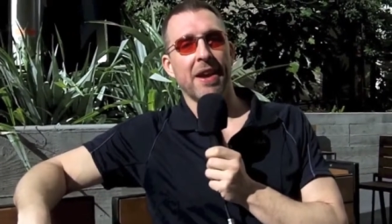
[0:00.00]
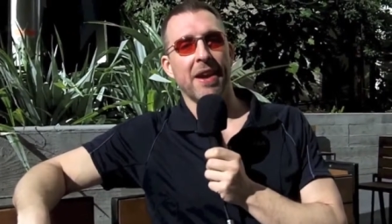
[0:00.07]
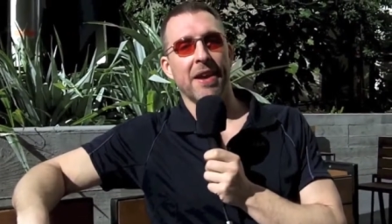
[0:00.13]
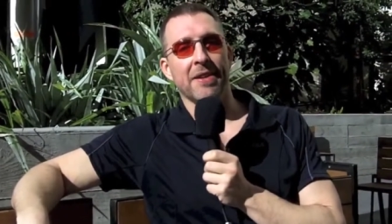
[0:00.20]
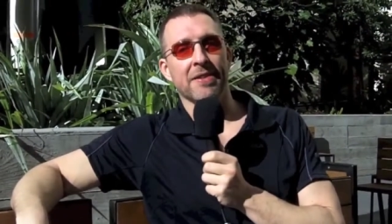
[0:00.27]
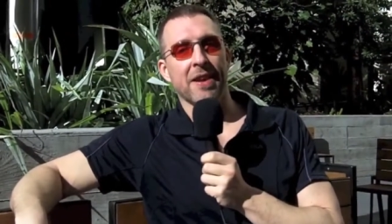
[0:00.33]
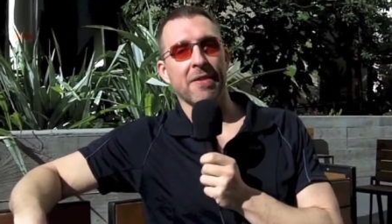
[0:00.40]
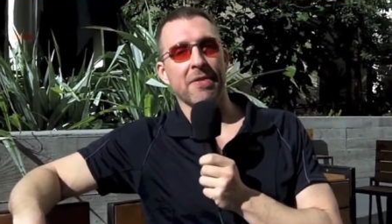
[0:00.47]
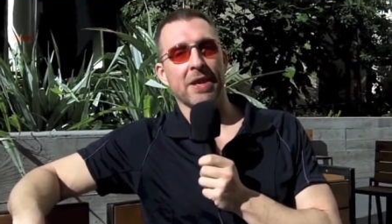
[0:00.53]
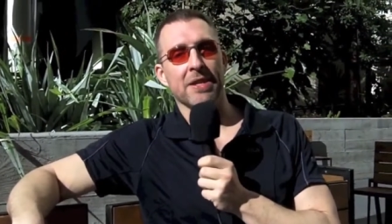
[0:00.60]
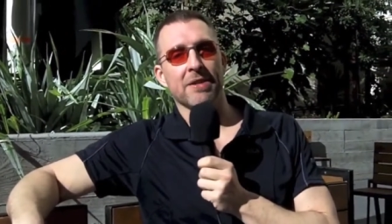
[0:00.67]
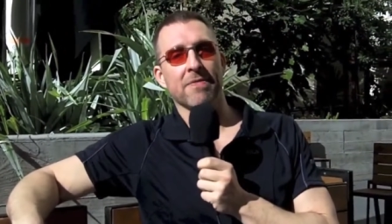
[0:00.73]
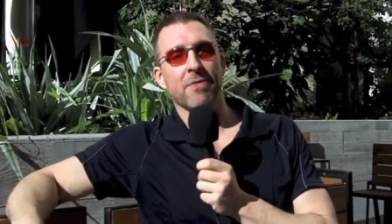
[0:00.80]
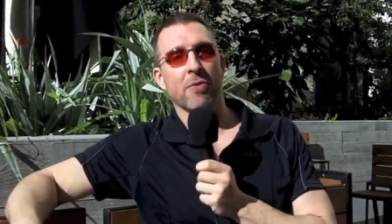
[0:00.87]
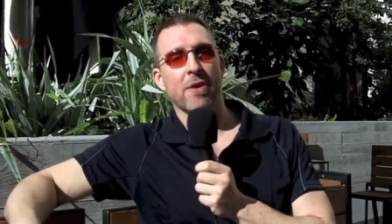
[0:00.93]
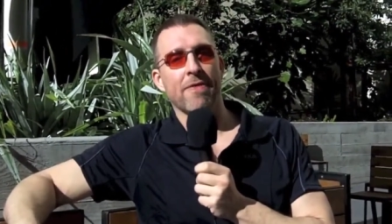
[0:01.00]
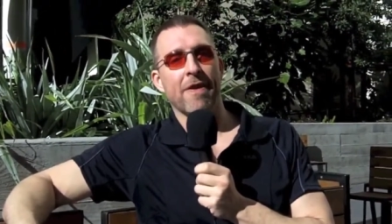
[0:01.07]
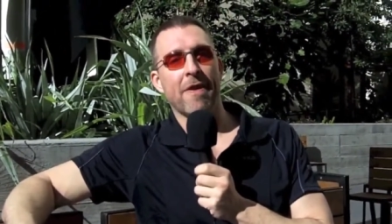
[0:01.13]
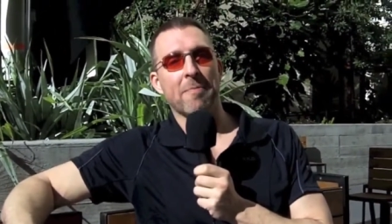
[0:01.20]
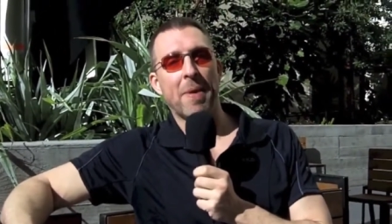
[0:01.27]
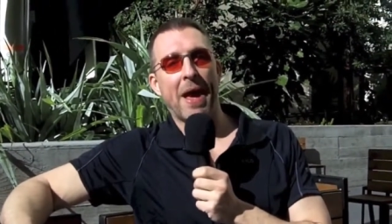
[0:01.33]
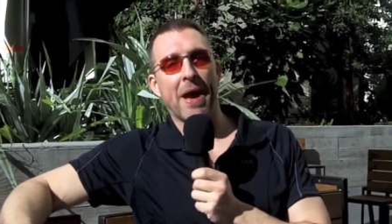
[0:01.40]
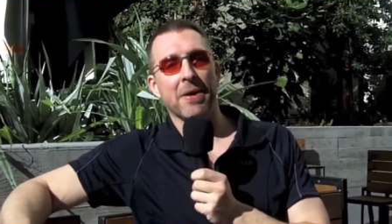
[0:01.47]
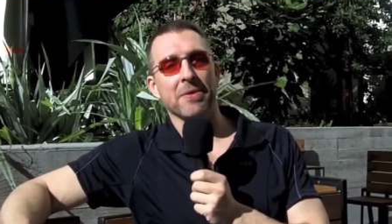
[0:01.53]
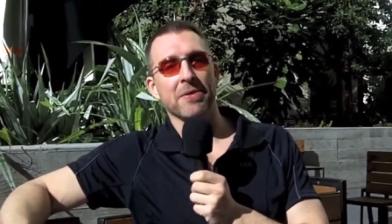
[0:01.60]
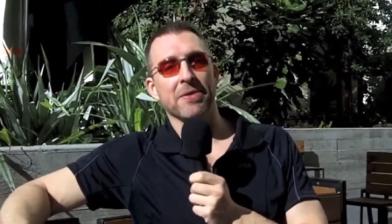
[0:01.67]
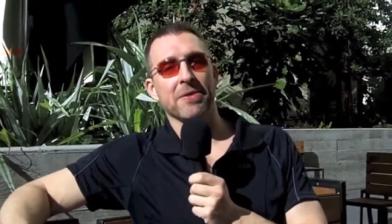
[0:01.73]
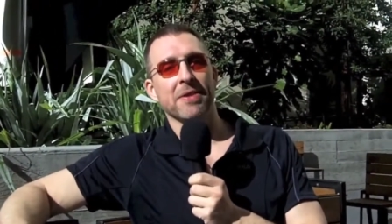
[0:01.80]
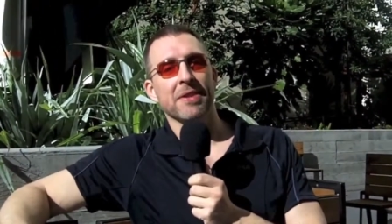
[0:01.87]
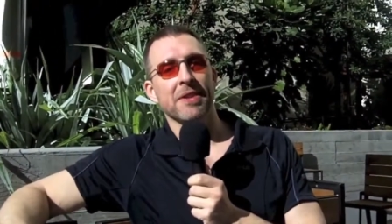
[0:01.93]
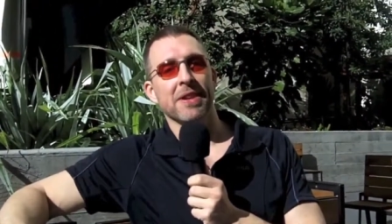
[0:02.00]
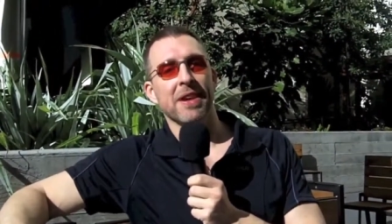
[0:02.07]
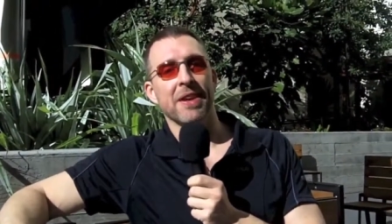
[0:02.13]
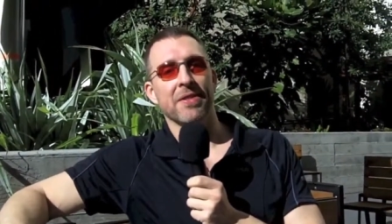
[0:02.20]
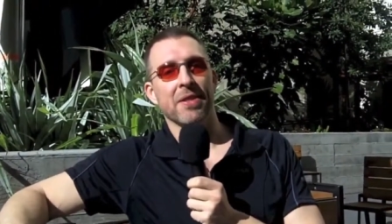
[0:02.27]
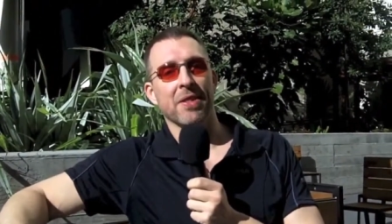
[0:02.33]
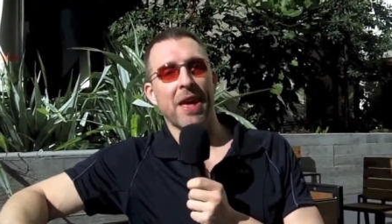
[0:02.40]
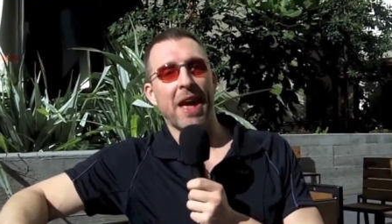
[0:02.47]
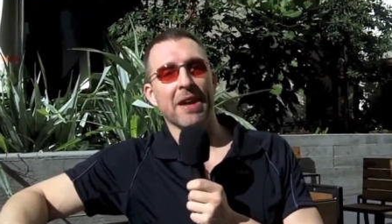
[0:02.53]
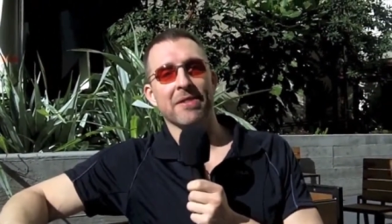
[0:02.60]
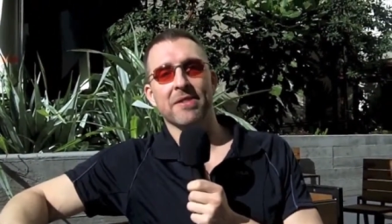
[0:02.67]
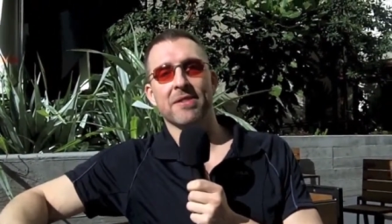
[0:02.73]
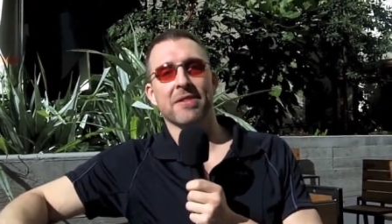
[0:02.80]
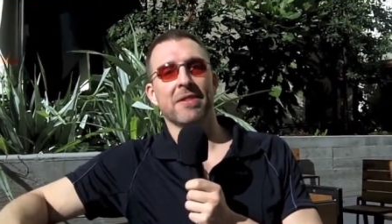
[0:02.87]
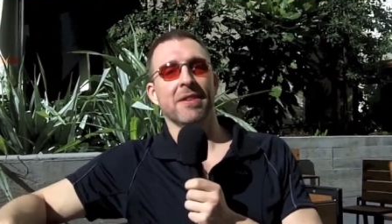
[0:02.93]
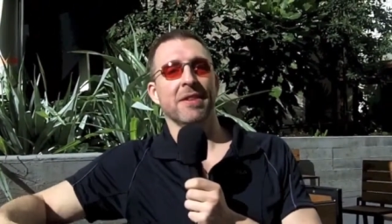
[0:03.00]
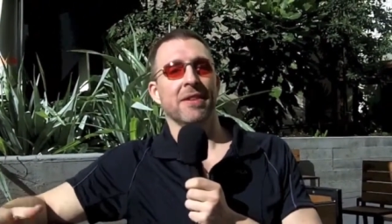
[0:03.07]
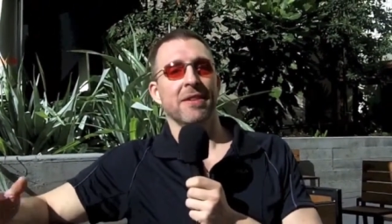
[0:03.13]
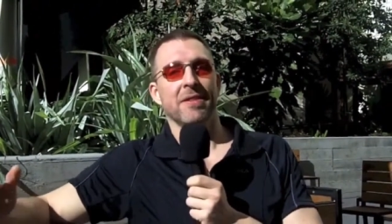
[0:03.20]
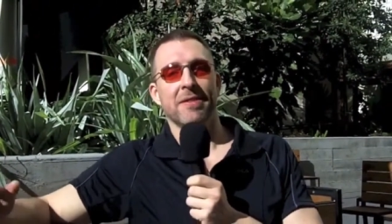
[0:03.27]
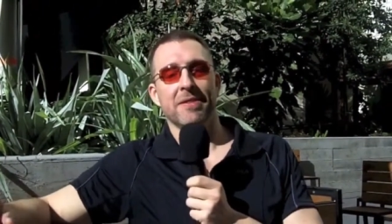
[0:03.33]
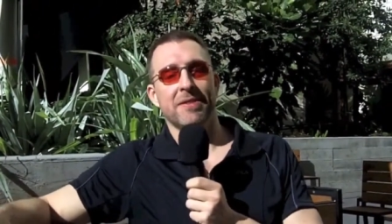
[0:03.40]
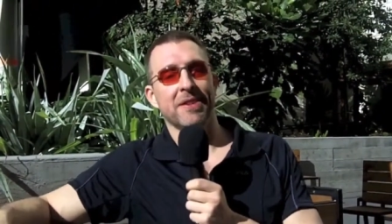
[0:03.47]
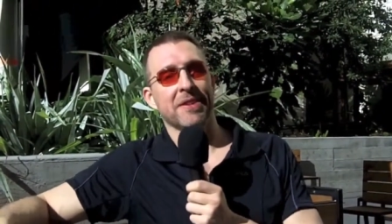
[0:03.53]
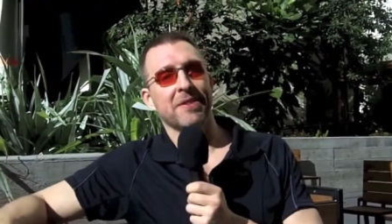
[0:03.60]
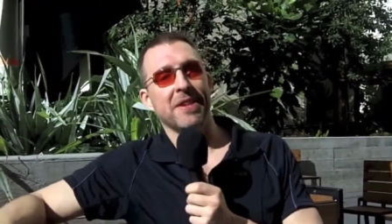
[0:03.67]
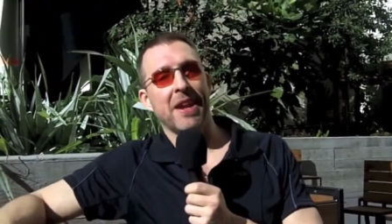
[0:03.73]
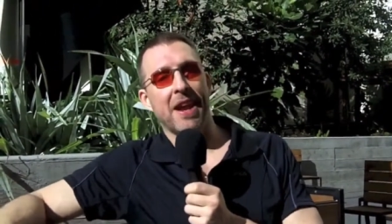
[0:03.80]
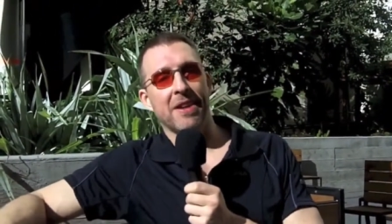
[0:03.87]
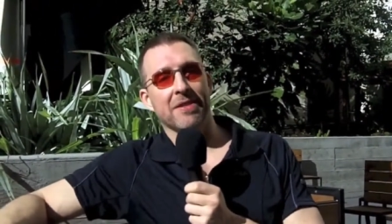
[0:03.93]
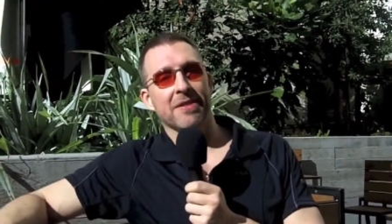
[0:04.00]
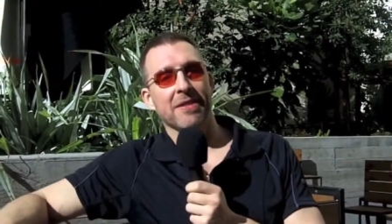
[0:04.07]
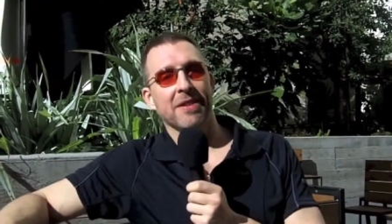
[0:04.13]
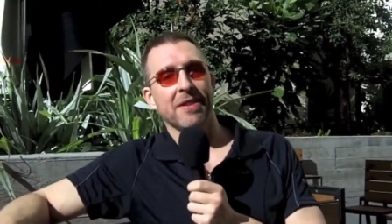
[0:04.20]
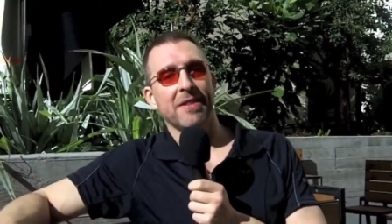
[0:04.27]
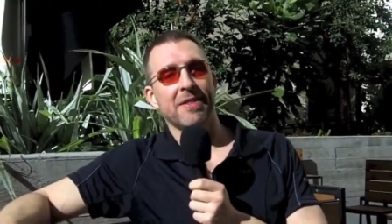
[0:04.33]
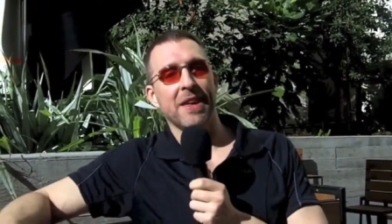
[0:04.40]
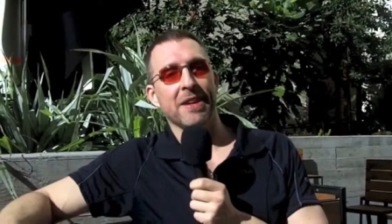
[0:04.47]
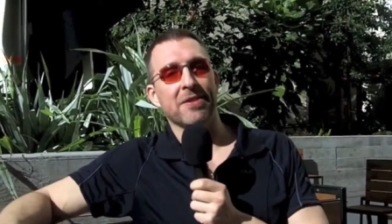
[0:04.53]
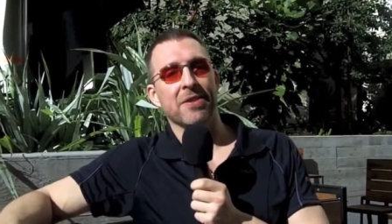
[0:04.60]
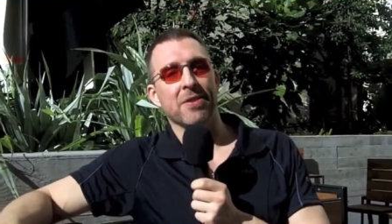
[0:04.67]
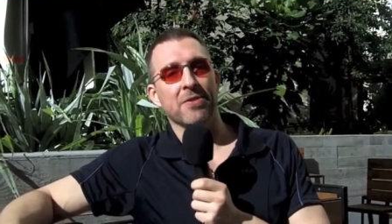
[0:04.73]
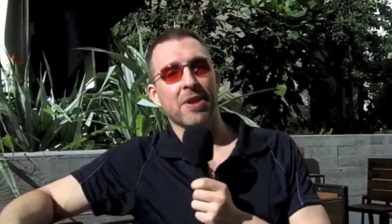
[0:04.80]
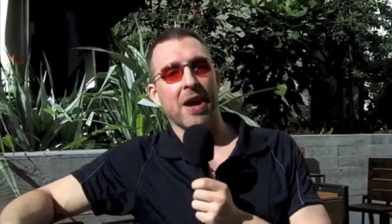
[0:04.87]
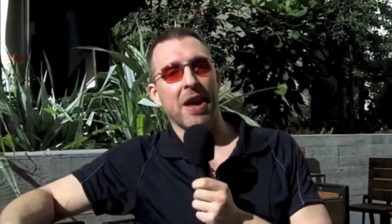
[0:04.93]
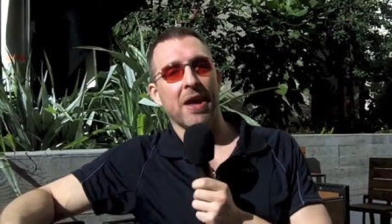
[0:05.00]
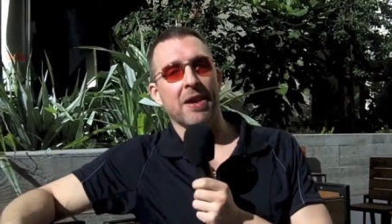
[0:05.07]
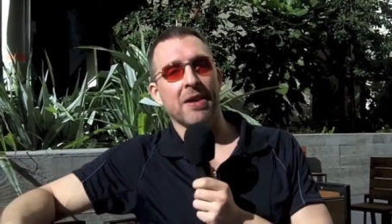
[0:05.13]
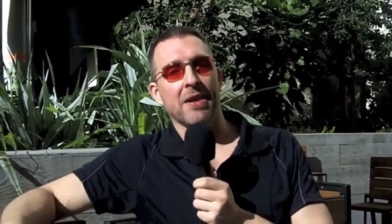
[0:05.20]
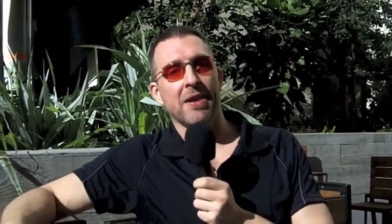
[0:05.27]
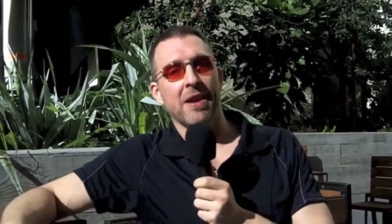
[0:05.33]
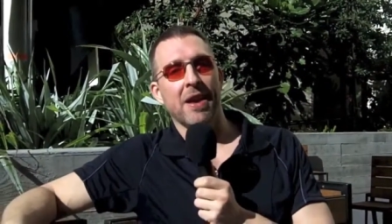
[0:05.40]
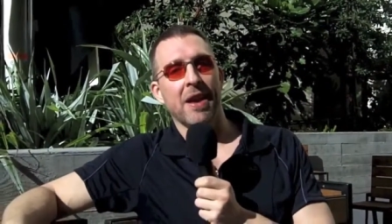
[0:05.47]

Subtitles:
and I've lost 45 pounds in the last 60 days, thanks to your diet.